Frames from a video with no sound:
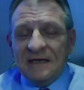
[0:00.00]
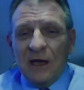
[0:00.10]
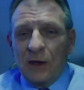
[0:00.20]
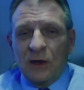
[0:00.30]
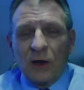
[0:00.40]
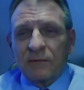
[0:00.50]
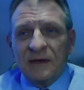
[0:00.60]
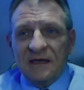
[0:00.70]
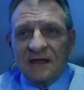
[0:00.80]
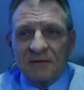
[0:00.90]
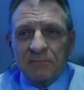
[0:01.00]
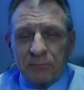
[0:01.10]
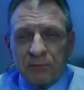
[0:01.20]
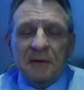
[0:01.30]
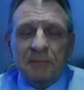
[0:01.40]
the economy that
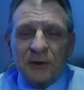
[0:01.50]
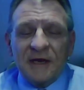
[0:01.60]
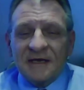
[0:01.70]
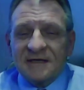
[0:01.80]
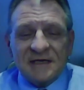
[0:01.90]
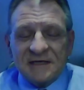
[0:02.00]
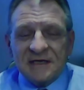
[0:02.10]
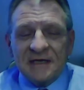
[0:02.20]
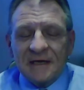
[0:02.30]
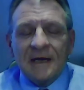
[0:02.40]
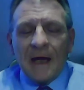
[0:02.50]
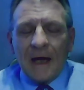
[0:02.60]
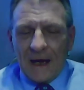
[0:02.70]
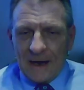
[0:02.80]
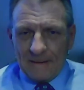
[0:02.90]
pre existed
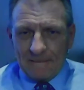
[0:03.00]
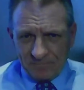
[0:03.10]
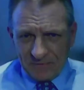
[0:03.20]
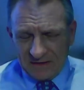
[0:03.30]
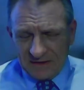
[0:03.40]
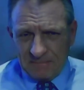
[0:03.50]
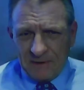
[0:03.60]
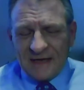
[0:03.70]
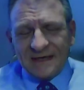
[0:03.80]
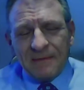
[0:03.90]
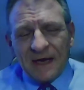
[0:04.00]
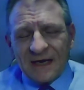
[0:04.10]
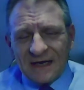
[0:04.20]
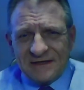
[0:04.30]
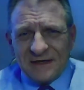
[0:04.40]
um, the
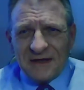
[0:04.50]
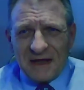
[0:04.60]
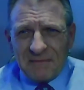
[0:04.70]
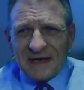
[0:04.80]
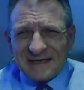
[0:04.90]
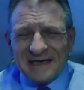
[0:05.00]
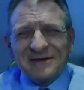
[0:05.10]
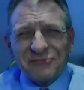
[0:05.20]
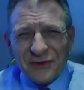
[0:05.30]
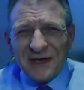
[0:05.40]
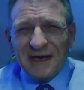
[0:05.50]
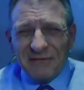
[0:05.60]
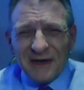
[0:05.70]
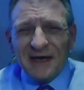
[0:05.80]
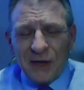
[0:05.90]
pandemic. And so that makes things really,
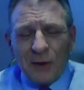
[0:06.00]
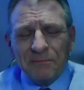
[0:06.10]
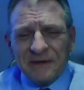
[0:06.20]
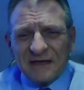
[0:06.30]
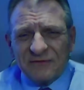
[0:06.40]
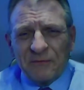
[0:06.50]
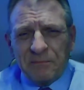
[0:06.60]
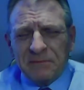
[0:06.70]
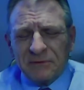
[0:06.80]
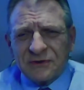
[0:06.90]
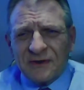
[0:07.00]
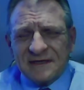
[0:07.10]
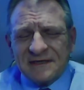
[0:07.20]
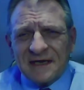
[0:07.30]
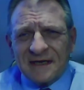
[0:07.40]
really complex for people trying
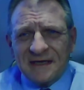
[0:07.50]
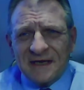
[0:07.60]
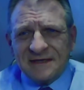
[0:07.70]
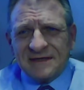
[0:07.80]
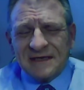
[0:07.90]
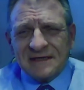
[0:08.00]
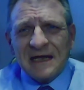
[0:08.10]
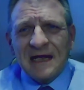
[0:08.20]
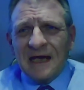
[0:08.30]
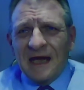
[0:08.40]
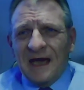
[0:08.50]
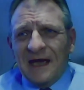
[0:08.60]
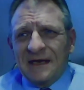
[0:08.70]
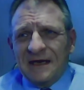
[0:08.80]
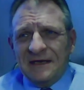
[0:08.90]
to second guess this.
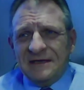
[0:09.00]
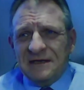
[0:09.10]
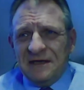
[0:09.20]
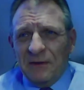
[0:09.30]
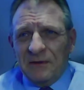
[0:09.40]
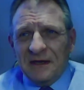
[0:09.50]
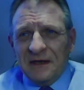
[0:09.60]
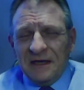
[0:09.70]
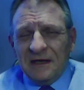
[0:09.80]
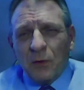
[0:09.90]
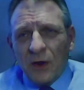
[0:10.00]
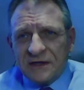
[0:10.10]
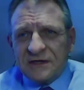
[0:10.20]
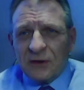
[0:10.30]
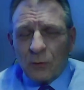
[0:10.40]
And it's, you know, in a, in a
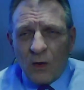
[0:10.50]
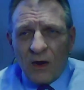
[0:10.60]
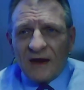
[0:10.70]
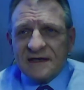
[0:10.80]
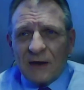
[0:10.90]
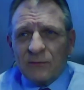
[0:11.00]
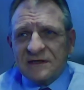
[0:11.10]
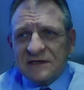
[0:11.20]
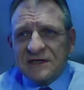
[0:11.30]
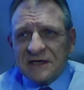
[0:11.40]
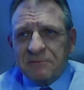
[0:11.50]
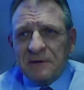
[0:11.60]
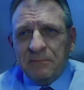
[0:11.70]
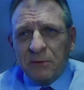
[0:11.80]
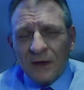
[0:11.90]
word to the wise, I would suggest
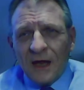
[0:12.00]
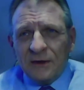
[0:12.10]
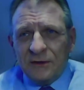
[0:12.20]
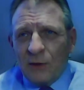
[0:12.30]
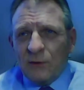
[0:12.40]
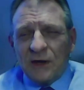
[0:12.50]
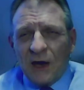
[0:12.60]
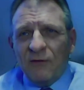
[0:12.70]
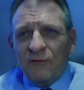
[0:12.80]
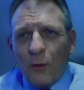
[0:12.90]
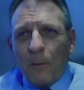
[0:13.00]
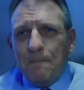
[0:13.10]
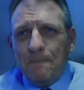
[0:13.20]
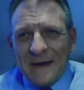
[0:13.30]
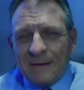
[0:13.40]
people don't go for
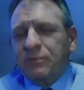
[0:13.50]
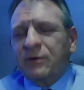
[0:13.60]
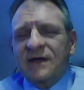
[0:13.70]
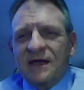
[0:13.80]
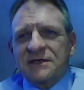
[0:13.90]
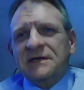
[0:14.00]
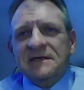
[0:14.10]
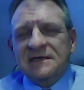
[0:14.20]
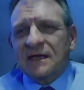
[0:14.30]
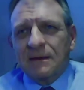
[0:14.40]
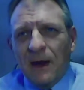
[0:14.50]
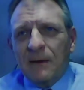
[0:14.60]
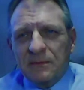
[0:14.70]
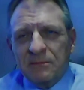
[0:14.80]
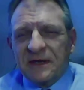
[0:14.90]
big predictions at the
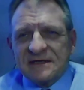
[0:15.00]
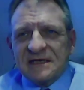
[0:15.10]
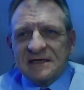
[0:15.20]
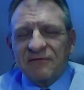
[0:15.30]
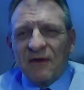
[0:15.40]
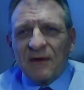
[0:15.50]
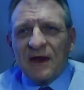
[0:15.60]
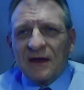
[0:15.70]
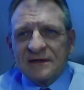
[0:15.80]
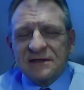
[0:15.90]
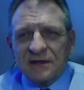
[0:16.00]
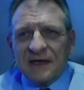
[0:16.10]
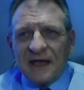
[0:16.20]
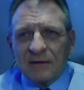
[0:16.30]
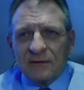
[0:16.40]
moment because it's a very
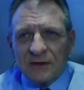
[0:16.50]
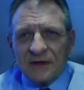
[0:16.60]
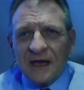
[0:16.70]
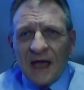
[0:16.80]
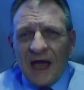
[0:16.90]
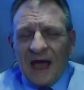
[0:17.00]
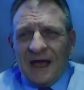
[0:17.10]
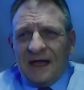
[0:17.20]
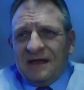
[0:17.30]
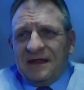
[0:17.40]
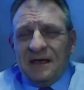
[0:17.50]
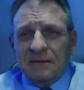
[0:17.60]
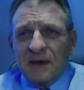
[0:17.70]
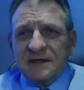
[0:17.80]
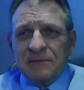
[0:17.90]
uncertain outlook. And I think the
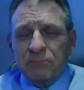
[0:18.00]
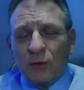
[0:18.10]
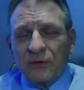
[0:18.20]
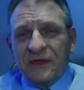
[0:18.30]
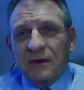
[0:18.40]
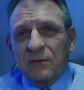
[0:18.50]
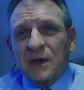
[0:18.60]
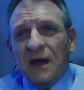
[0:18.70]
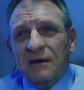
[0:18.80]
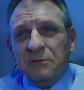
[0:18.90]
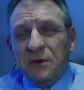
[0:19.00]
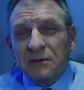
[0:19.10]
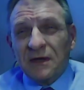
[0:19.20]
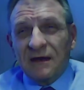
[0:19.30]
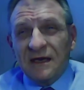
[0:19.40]
most important thing we
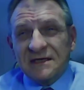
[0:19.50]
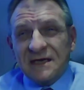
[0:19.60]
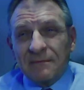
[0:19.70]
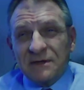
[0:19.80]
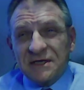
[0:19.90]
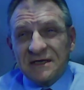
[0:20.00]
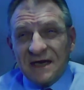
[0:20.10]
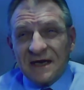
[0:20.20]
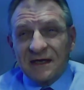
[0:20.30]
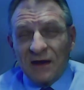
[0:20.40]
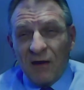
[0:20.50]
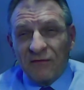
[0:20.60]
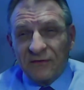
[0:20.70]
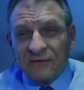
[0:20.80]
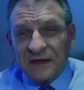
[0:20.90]
will only establish in the second
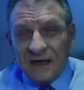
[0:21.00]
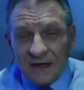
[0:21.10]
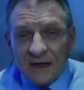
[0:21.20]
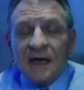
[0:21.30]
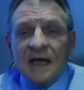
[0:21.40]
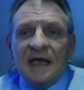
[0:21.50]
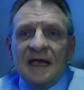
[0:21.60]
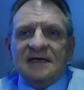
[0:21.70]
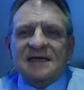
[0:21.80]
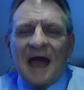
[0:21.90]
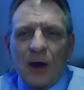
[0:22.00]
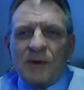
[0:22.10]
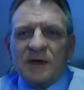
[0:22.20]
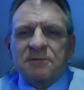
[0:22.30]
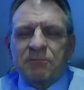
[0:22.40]
half of the year is how
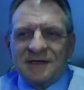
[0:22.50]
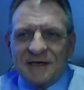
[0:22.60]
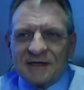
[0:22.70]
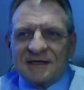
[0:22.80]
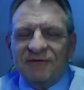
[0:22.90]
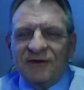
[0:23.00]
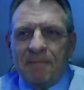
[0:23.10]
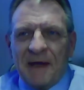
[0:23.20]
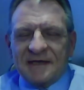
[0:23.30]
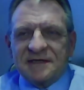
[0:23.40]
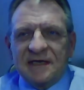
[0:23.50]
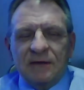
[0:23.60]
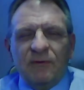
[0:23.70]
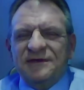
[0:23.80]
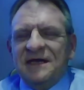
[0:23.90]
much productive capacity
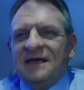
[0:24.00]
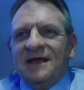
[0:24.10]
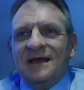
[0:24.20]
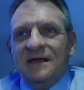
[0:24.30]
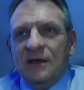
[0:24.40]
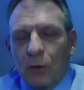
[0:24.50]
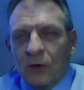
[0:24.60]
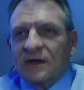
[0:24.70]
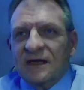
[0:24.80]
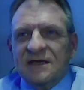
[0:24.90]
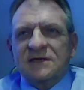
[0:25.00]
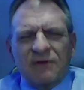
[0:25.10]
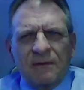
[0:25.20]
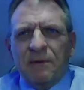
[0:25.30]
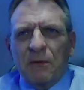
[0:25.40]
we've seen it in the oil
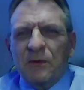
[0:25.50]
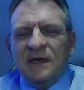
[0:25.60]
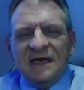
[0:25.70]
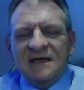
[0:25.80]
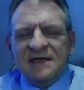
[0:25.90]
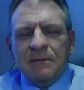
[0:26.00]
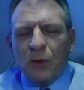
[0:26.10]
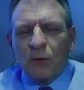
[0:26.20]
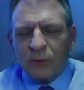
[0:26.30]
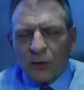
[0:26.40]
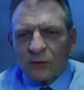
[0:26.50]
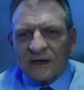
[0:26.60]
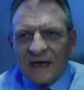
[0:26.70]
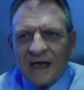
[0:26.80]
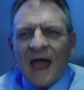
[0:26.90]
industry, but we need to see more
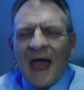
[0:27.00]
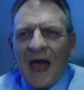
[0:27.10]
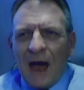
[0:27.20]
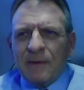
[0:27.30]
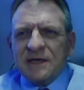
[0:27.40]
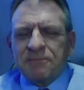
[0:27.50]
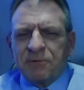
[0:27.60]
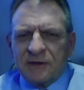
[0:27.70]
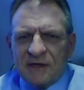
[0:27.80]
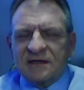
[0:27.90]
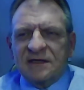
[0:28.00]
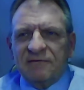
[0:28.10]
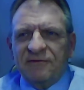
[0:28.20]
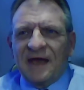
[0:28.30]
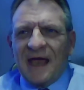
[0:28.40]
broadly how much
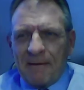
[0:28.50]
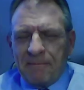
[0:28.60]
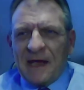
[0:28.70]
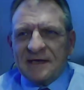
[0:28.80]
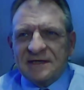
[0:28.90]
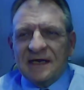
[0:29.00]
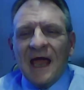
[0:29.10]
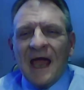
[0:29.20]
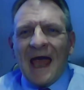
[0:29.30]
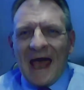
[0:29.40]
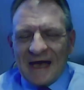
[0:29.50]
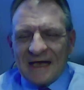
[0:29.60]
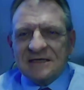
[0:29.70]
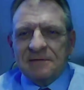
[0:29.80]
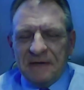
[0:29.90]
productive capacity
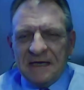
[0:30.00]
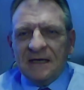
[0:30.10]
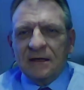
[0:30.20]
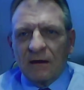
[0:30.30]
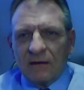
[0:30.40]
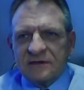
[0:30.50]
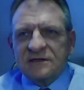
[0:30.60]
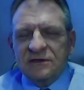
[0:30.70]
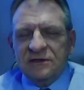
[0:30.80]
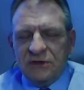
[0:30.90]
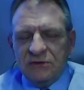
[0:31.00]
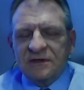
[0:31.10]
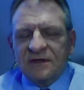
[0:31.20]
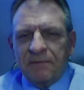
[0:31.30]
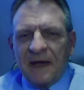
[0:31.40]
has been lost due
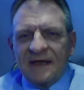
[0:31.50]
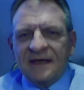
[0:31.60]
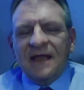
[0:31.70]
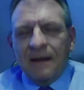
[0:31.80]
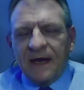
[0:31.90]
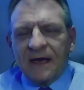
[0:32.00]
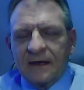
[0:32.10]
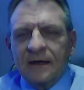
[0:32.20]
to the pandemic.